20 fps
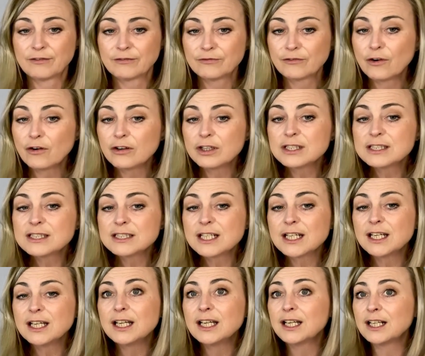
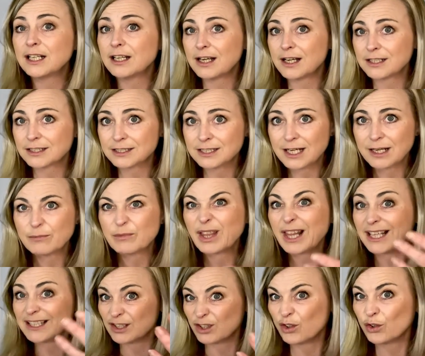Forrester, last name. Well,
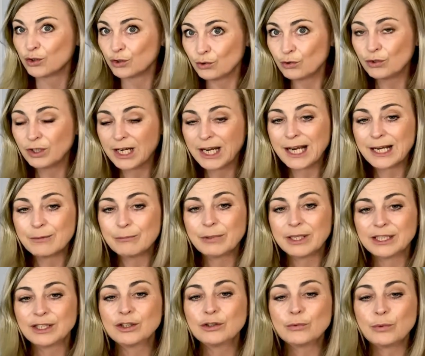that's not your name,
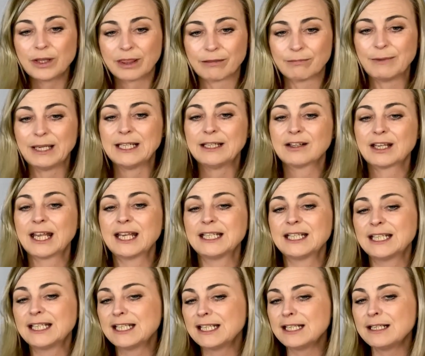but you're with me.
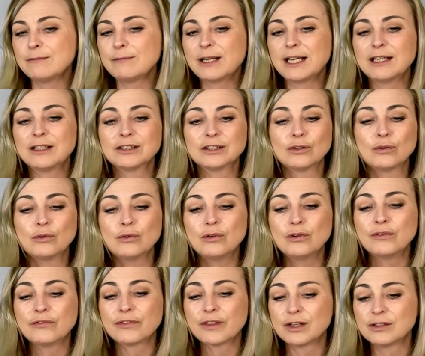Okay. Email,
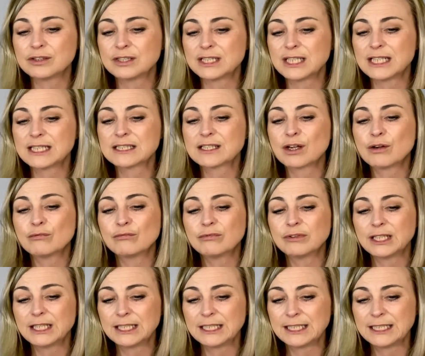all of those things are
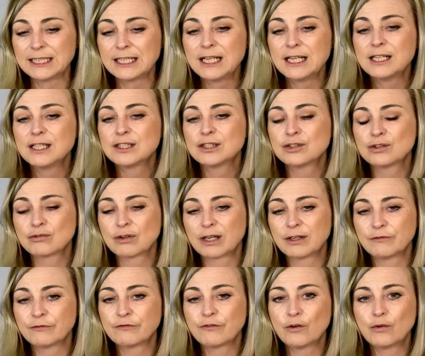really
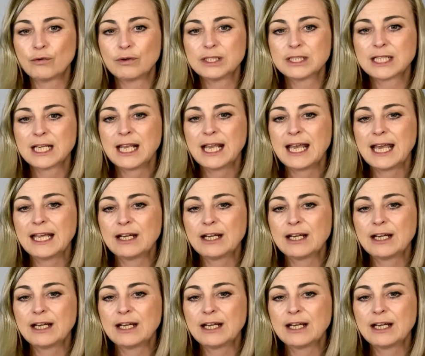straightforward.